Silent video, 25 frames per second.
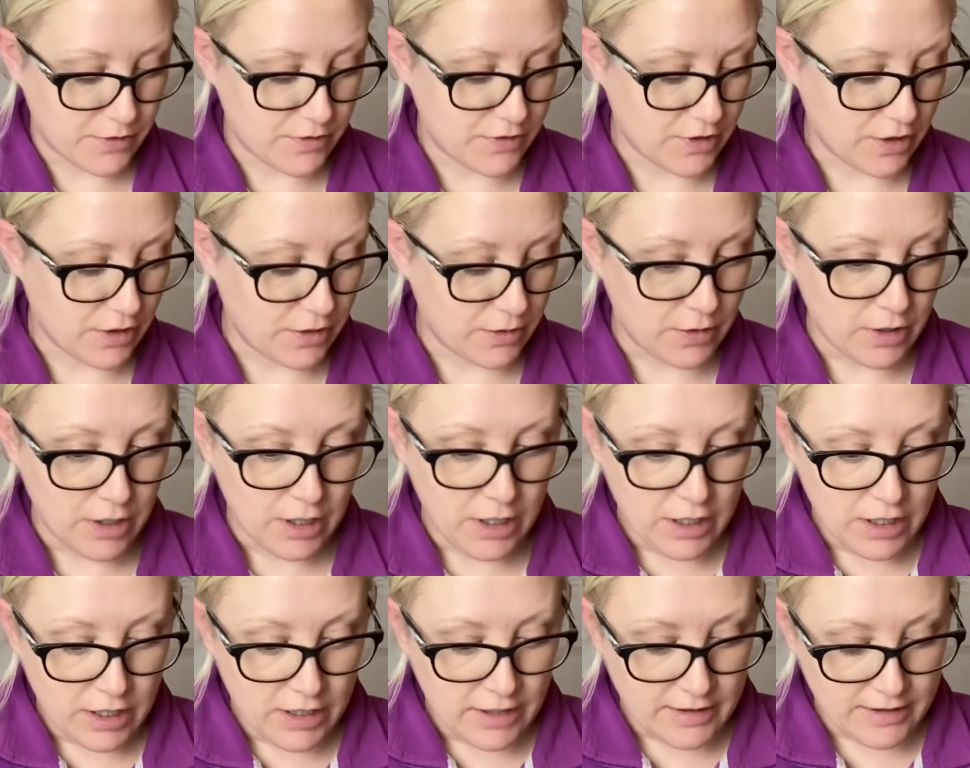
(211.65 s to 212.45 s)
So
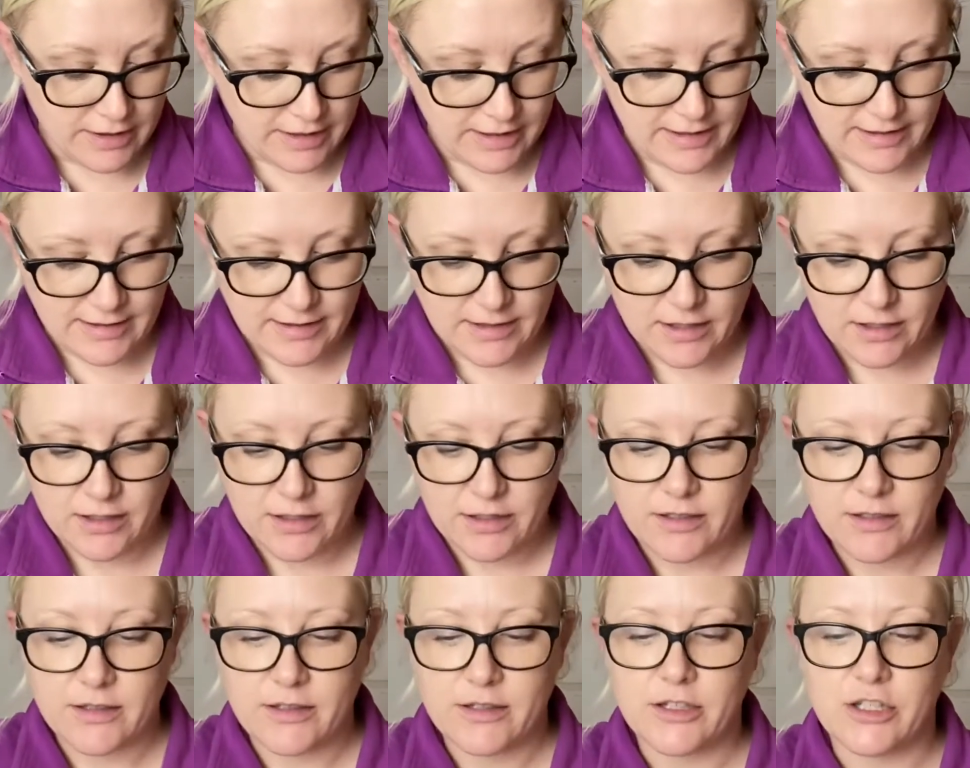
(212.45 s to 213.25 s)
these
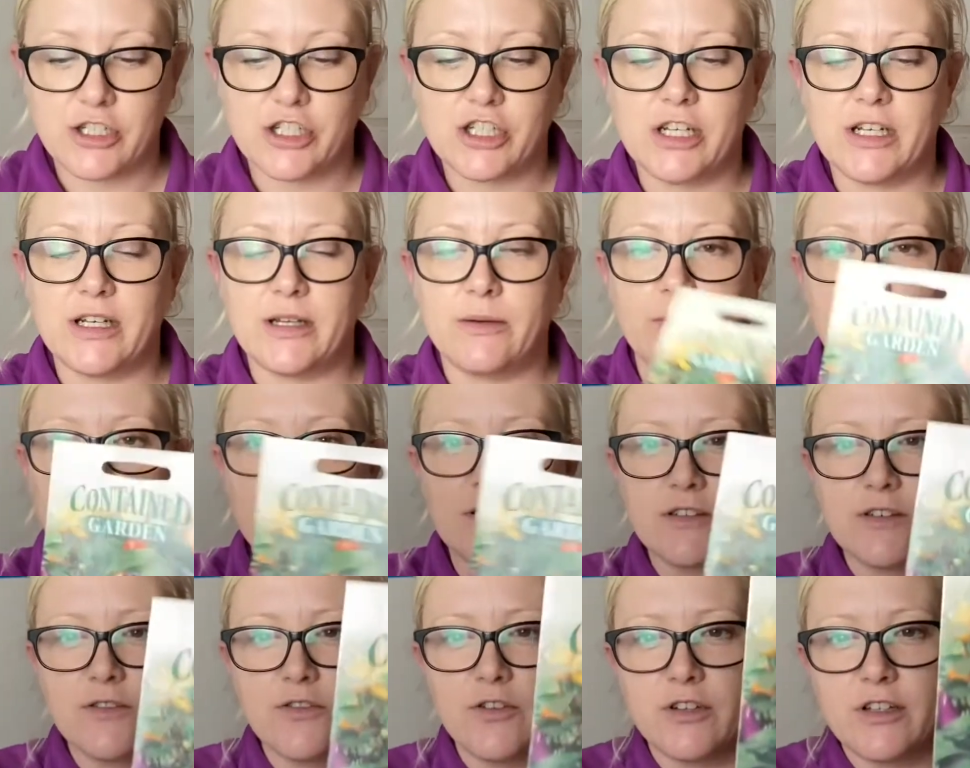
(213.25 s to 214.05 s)
are the chili
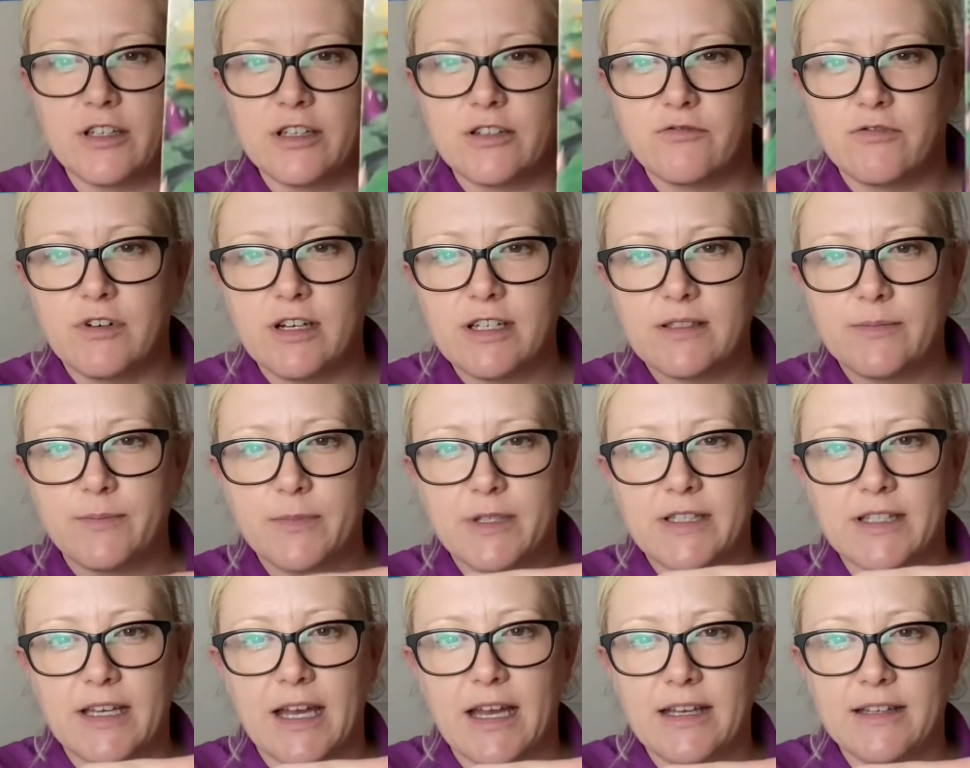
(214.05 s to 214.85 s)
ones. I've got these
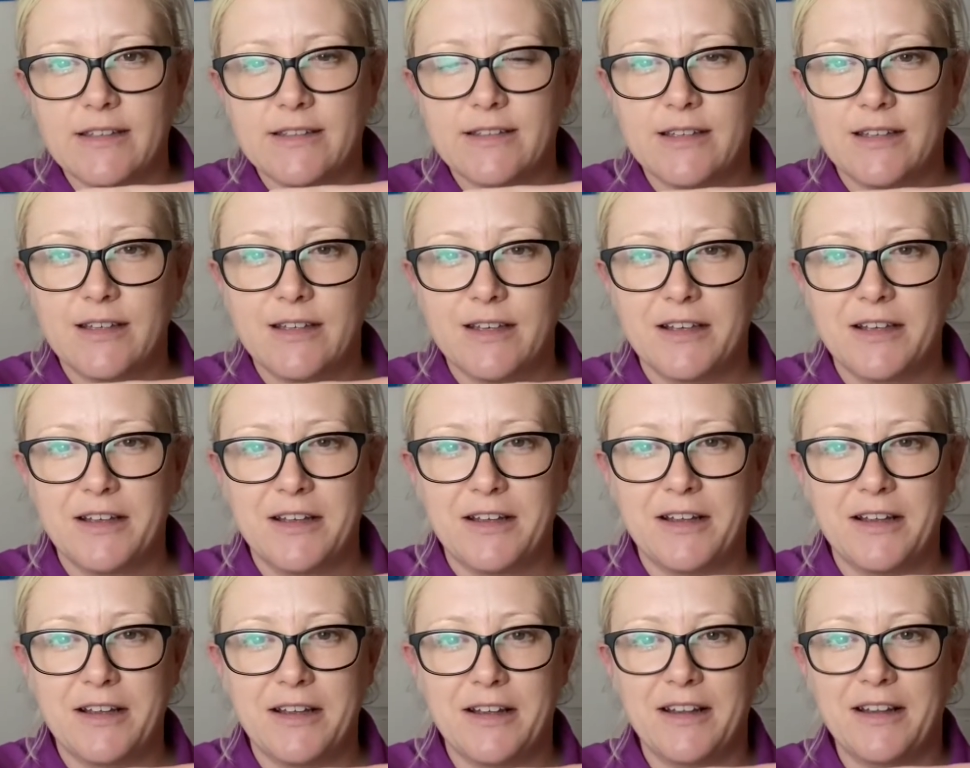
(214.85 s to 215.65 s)
razzmatazz
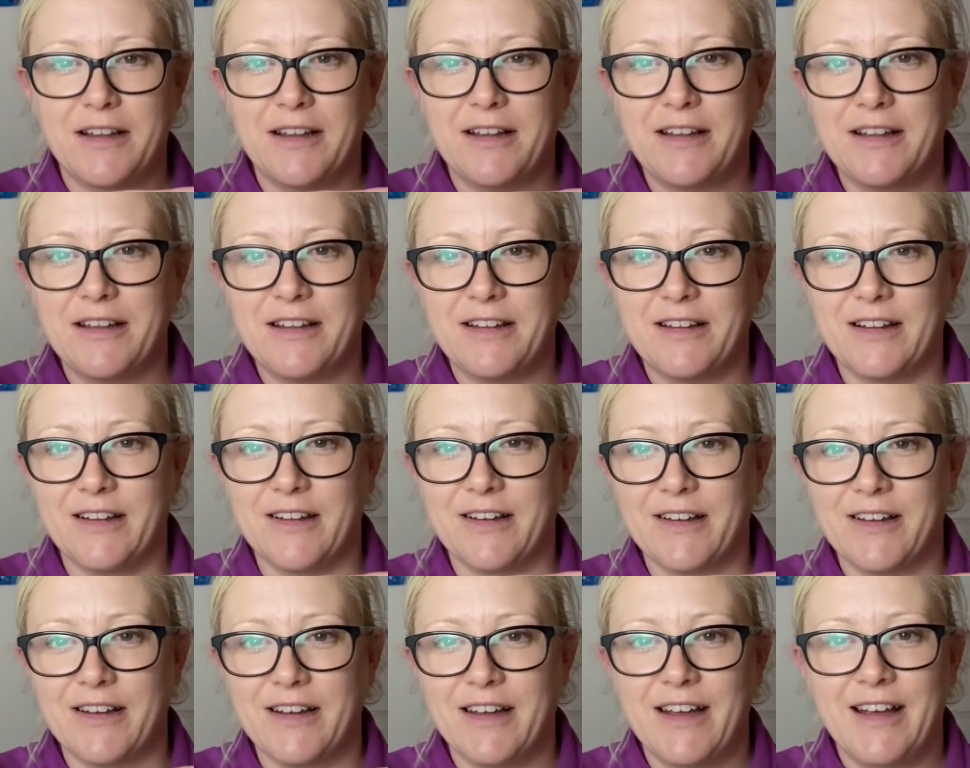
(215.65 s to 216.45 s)

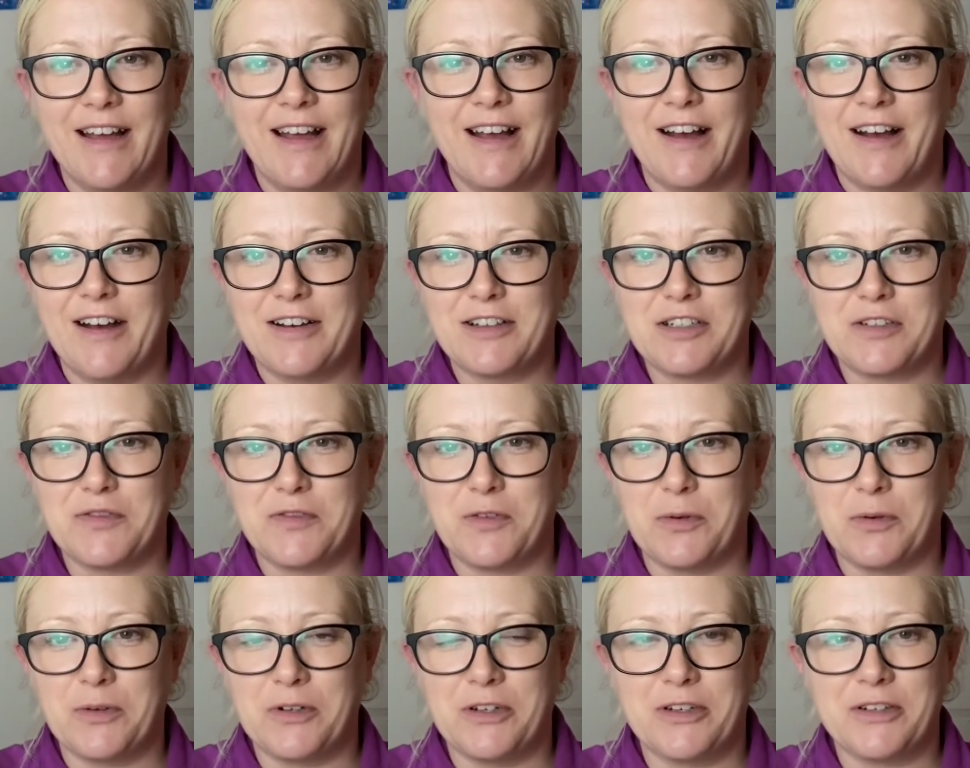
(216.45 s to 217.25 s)
that I just
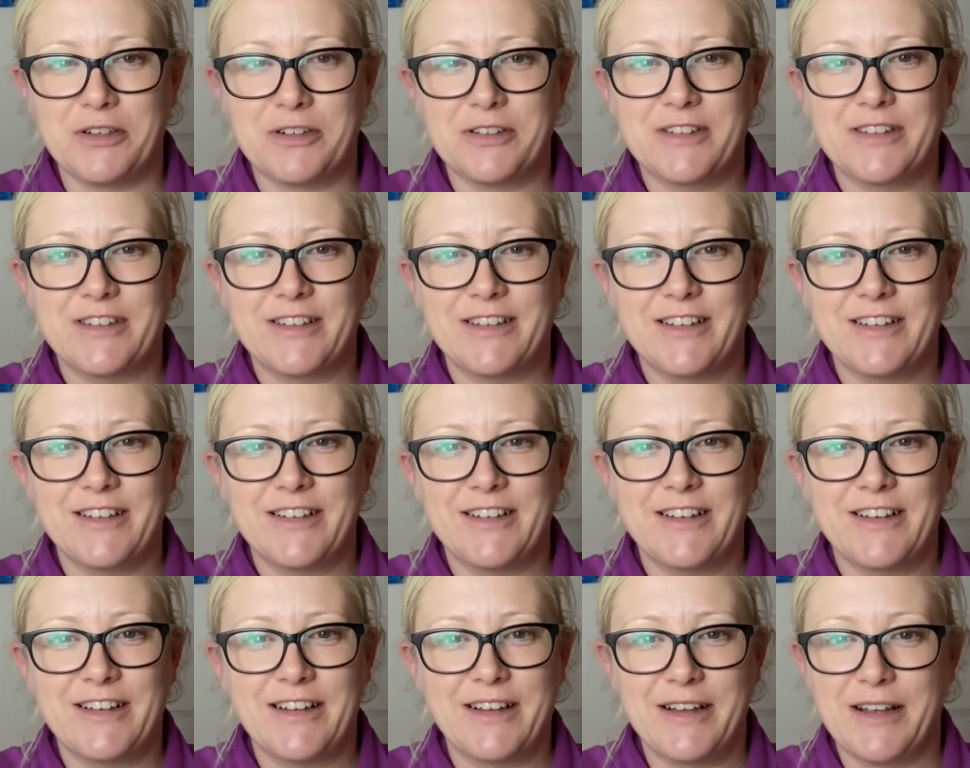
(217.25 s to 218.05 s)
thought looked
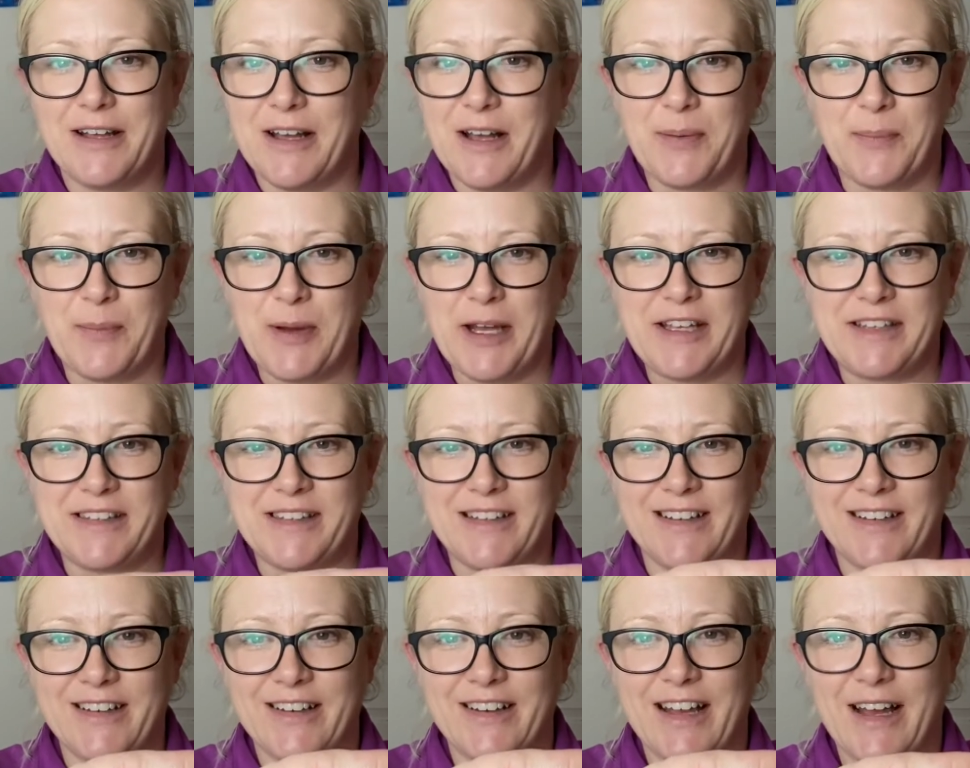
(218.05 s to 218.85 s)

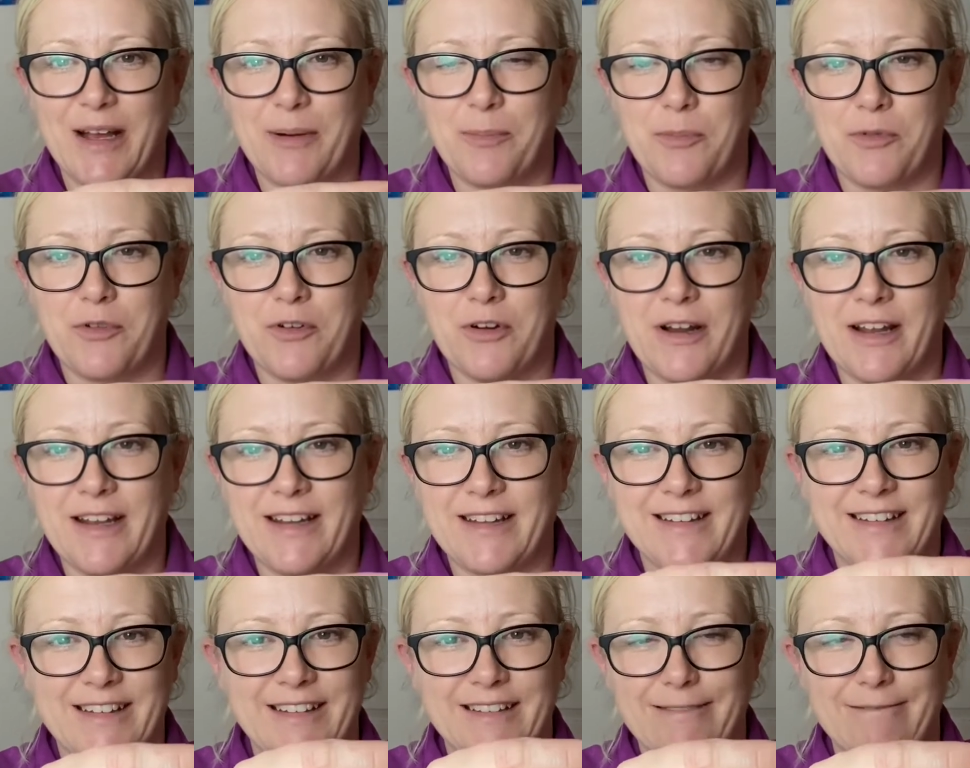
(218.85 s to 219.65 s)
amazing. Look how bright
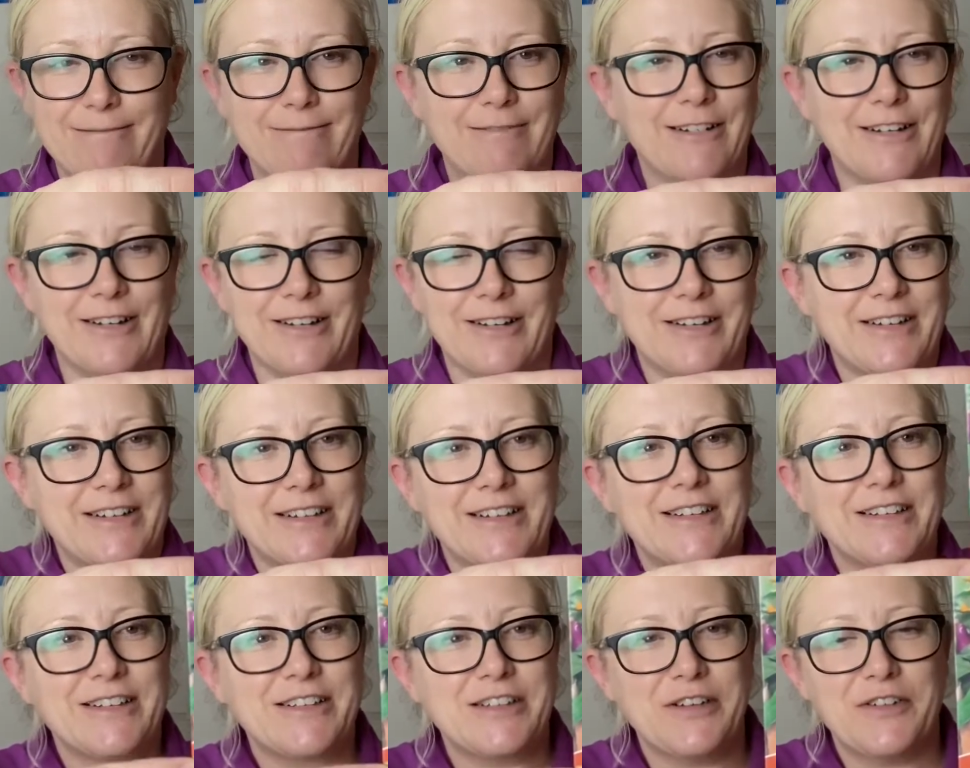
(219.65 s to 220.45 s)
and
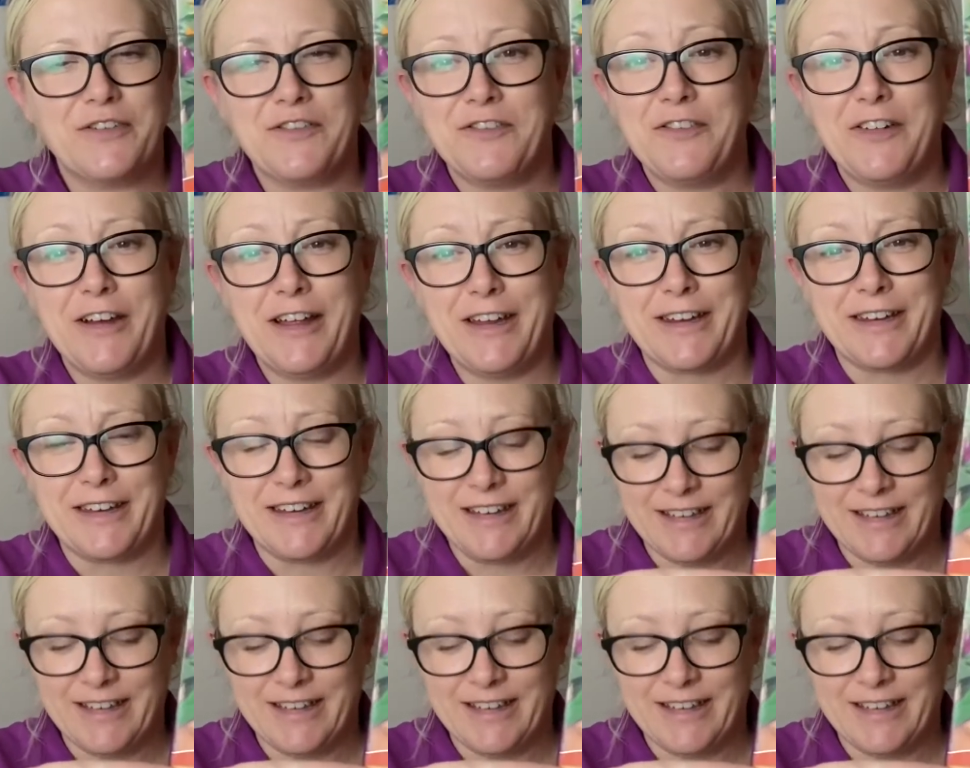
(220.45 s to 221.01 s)
just looked fun.